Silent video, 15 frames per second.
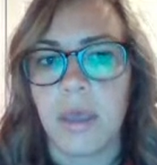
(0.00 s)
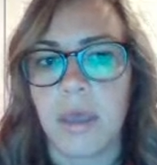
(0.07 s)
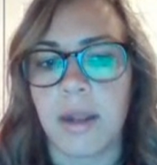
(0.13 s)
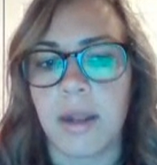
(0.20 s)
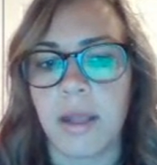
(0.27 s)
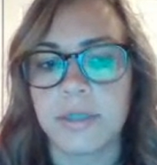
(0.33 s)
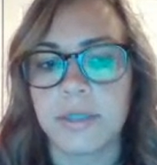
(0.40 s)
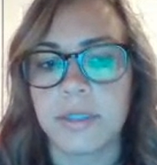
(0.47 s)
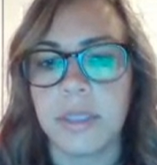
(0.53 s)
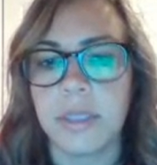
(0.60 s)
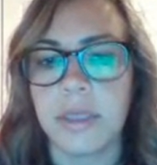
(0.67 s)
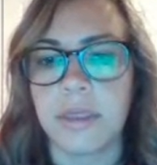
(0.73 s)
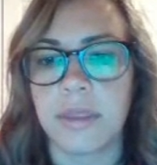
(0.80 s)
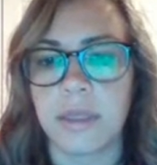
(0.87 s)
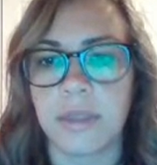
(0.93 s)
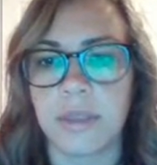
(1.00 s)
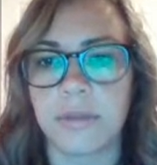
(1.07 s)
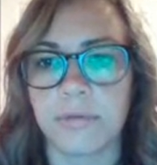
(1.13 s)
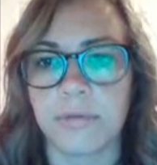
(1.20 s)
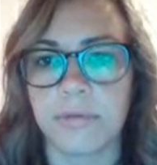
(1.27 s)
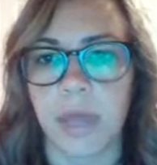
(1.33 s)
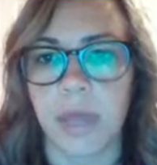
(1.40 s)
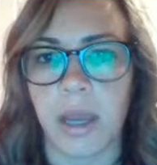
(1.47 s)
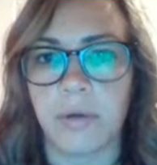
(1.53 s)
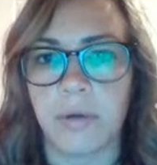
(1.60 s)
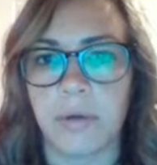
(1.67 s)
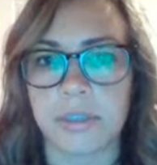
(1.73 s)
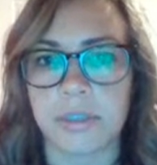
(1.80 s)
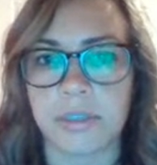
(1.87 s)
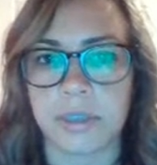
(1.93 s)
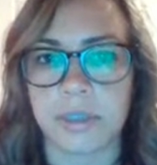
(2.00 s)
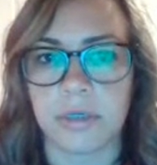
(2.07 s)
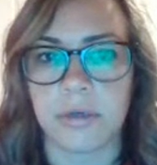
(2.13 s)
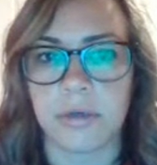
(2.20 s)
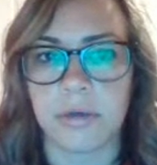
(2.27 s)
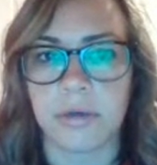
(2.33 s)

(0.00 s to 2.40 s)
and actually think through that question.